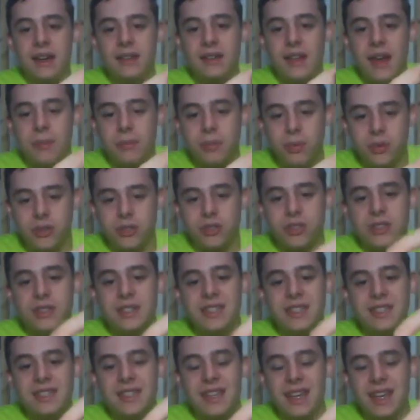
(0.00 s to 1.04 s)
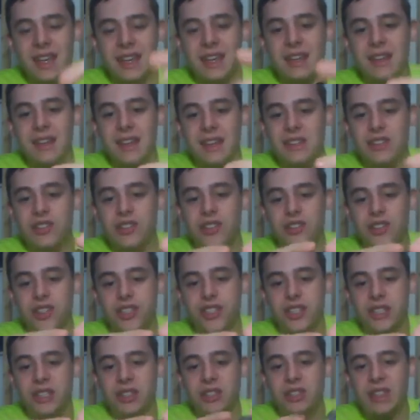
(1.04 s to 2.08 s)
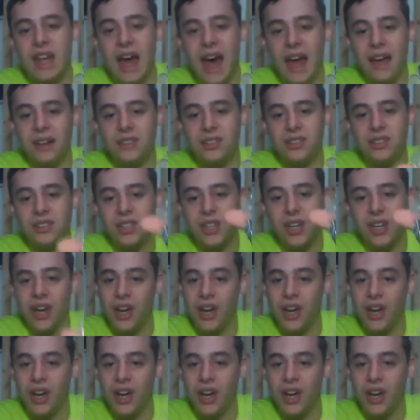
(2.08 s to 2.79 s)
that push these in. These are your shield dials.